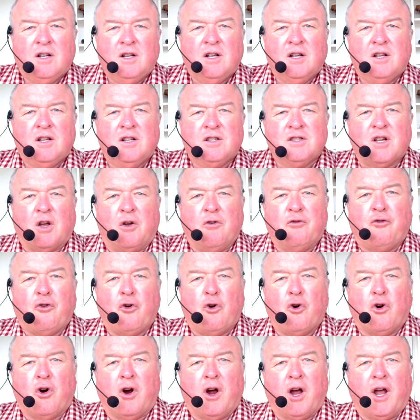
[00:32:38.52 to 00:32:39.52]
So
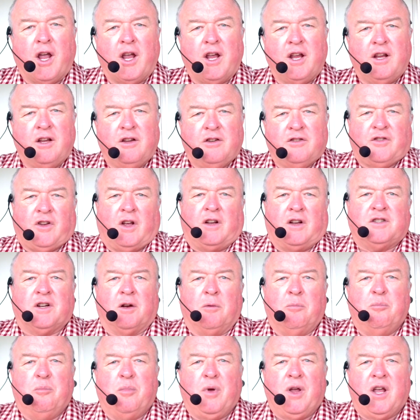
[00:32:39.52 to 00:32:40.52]
for such a
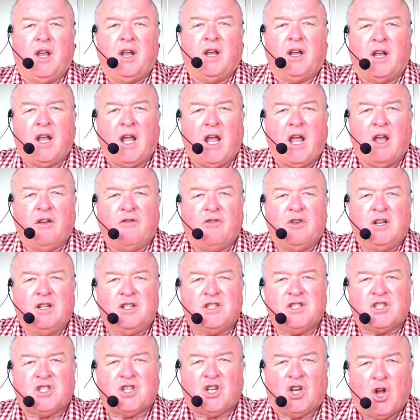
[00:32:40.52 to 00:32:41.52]
big, heavy,
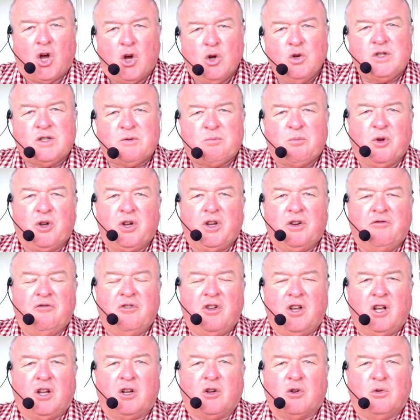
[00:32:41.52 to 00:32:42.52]
slow-speed
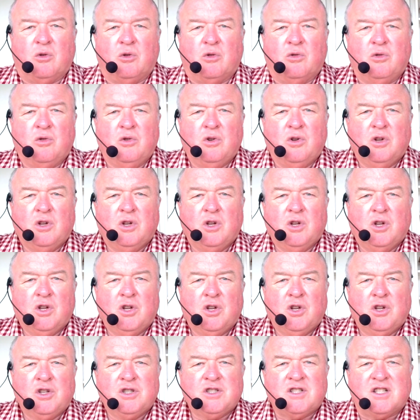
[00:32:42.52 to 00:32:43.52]
vehicle,
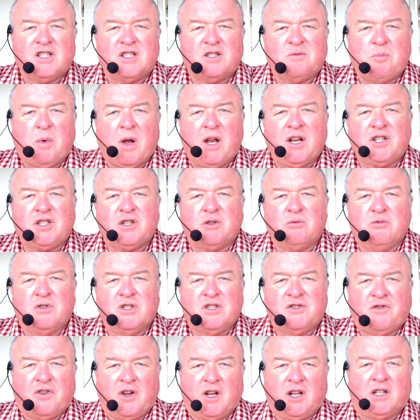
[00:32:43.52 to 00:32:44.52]
suspension was
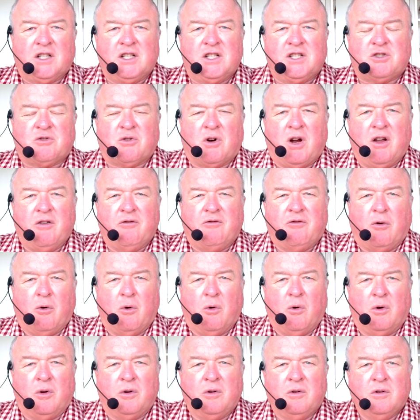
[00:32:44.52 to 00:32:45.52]
fairly
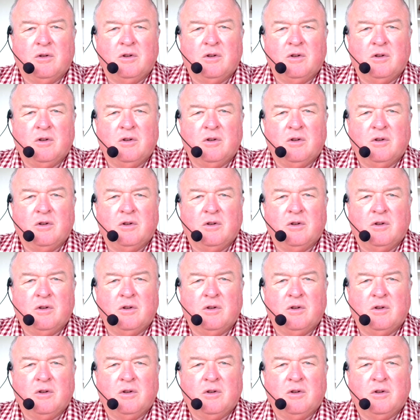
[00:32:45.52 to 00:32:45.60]
straightforward.